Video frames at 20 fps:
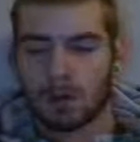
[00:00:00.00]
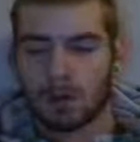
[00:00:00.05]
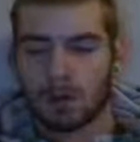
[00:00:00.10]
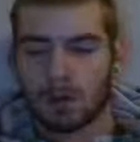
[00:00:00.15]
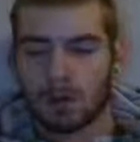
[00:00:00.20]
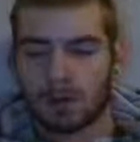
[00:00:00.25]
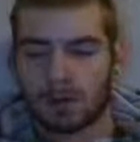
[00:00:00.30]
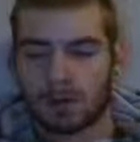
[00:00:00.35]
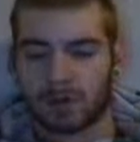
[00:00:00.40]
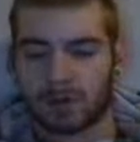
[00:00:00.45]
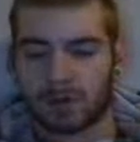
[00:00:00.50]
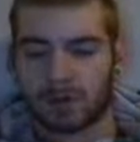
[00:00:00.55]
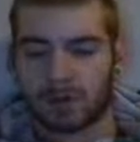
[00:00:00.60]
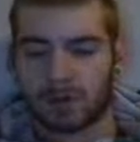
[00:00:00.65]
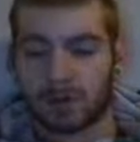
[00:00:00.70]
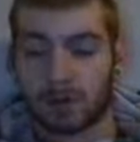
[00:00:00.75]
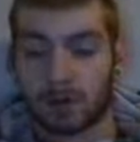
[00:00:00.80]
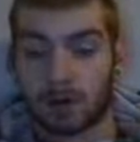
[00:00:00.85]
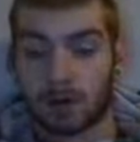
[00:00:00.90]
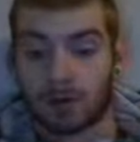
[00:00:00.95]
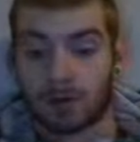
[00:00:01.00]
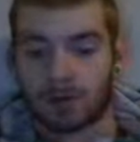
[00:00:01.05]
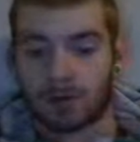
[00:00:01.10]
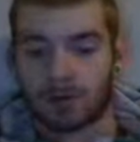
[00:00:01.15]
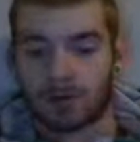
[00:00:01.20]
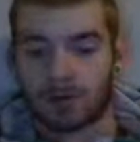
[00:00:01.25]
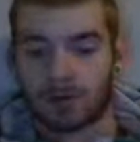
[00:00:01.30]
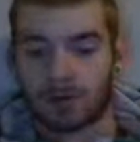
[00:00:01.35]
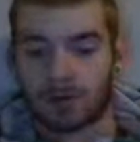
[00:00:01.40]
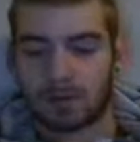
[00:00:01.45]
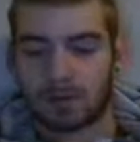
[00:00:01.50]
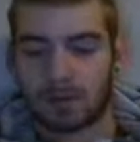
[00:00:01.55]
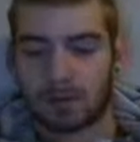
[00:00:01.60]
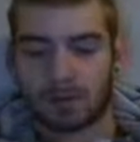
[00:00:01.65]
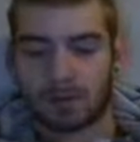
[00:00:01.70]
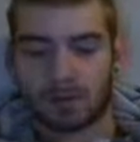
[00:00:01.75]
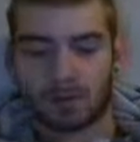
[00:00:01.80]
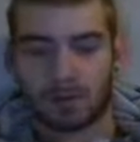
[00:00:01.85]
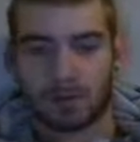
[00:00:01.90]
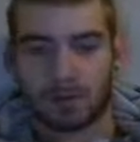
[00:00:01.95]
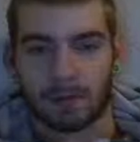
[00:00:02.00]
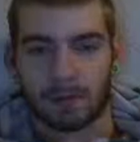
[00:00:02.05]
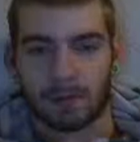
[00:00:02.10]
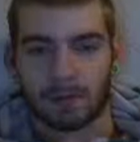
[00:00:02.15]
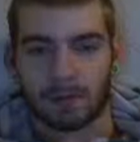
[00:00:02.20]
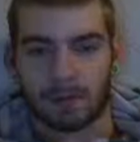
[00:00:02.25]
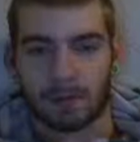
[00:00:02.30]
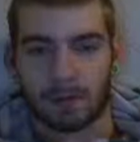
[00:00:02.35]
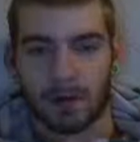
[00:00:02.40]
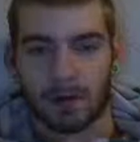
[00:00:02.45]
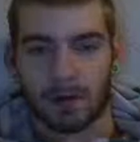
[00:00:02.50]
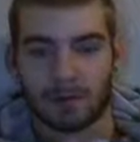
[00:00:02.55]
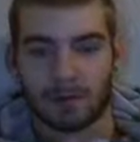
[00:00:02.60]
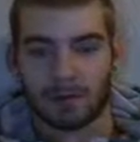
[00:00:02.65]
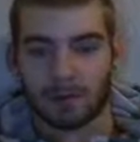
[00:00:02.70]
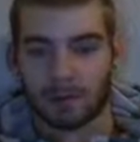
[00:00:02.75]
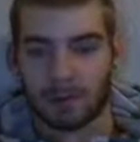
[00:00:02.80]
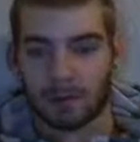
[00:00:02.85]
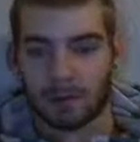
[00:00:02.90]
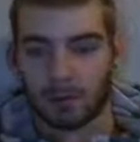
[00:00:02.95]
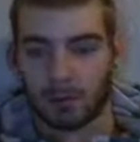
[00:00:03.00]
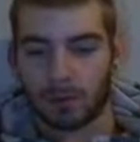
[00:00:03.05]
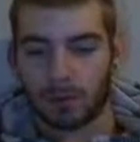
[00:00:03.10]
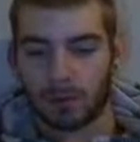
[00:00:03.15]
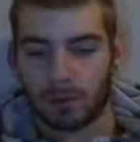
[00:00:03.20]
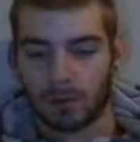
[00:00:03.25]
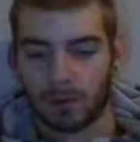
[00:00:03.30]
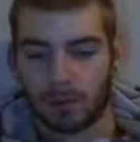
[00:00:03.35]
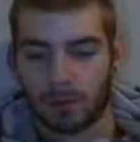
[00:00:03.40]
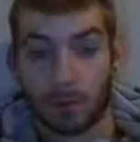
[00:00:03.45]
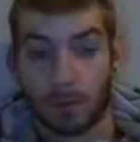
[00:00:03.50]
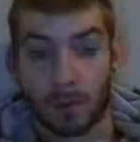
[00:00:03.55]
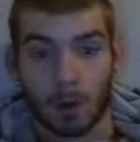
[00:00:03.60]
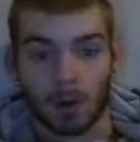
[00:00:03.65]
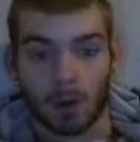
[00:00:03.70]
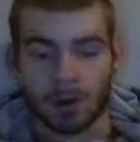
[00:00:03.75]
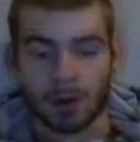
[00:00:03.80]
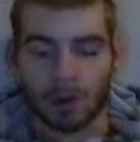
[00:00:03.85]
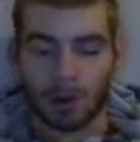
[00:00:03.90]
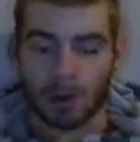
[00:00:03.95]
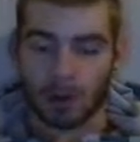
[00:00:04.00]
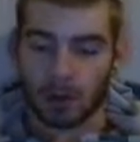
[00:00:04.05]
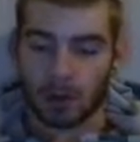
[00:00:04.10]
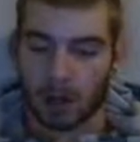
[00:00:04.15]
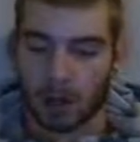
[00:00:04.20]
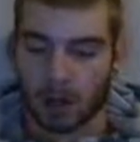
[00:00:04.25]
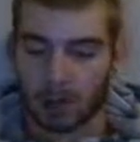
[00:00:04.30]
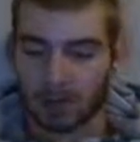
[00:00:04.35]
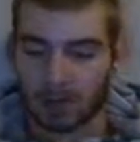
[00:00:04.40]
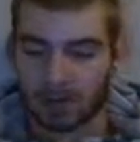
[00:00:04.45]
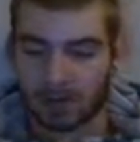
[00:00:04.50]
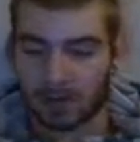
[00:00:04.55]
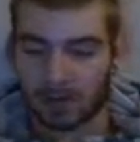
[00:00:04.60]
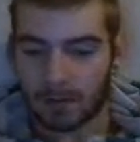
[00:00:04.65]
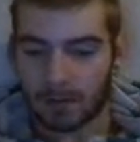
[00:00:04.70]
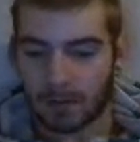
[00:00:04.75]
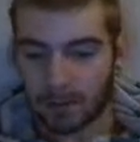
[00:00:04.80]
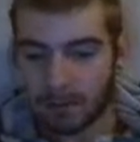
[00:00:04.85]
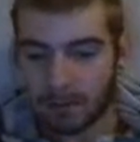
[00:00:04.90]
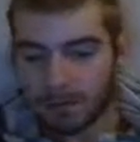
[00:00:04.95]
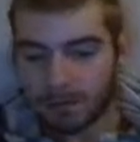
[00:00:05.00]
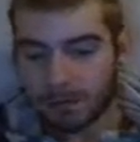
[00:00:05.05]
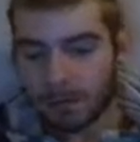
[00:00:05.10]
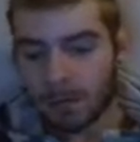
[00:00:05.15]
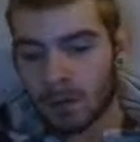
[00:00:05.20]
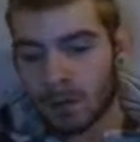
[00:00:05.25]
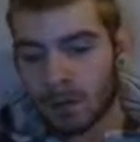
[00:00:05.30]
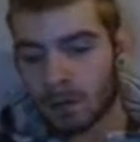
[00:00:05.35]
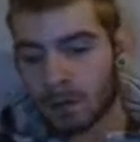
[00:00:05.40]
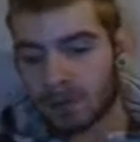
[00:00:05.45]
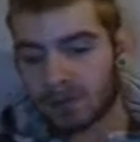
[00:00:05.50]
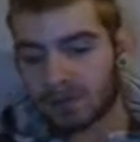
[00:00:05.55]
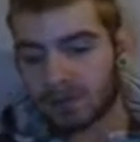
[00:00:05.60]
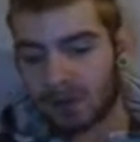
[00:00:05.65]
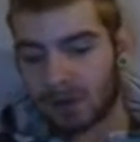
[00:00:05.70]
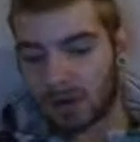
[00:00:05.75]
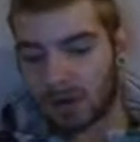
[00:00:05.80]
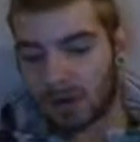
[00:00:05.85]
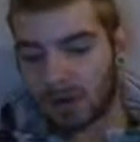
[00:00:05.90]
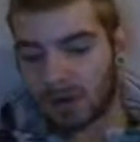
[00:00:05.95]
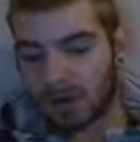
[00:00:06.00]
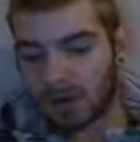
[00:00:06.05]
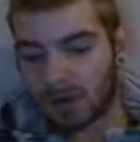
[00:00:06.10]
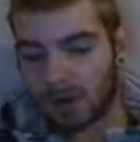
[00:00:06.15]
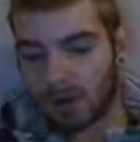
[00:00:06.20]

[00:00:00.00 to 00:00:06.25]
Where do I start? This is my first card review for Pokemon cards. We're gonna start with